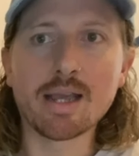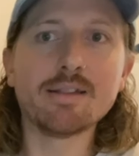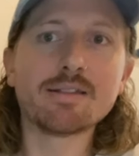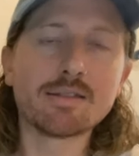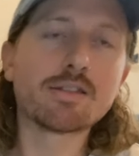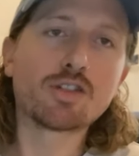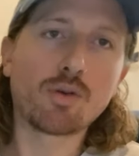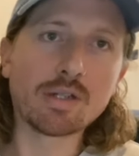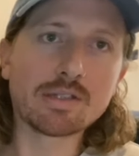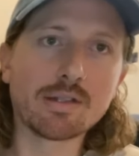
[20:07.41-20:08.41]
and this is a
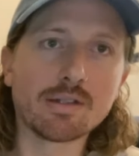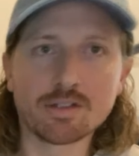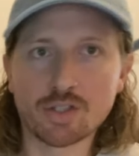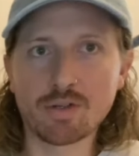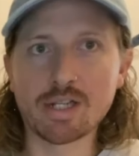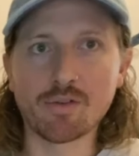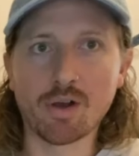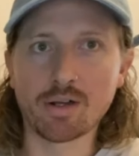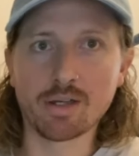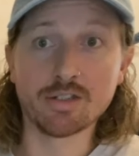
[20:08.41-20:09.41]
choice that the
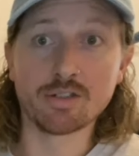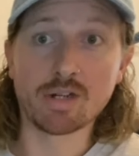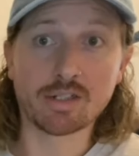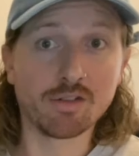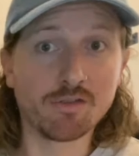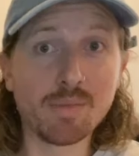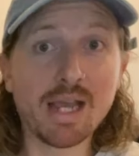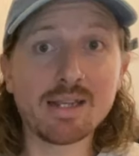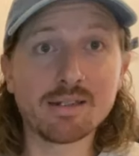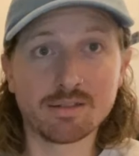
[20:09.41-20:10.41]
screenwriter and director have
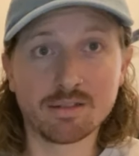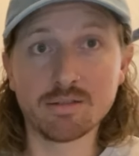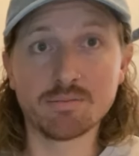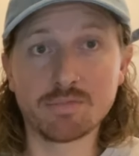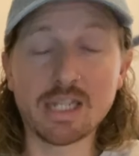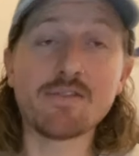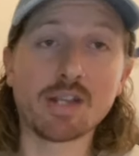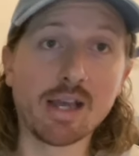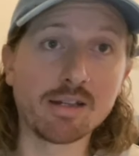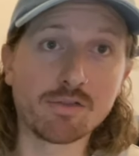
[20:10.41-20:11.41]
made to
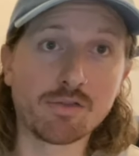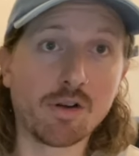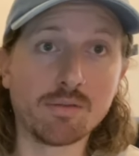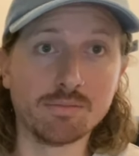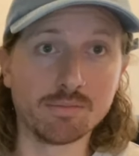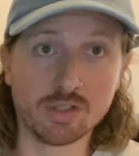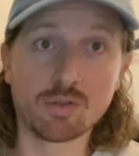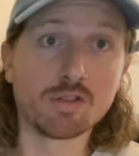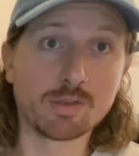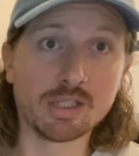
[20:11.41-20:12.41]
deviate from the
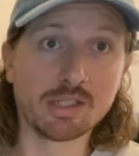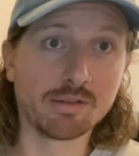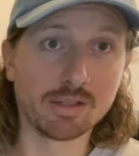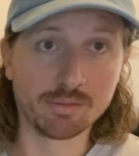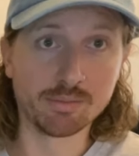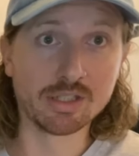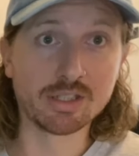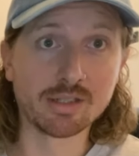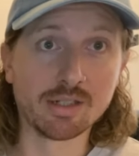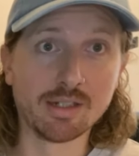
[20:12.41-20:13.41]
source material,
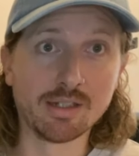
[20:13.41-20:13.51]
which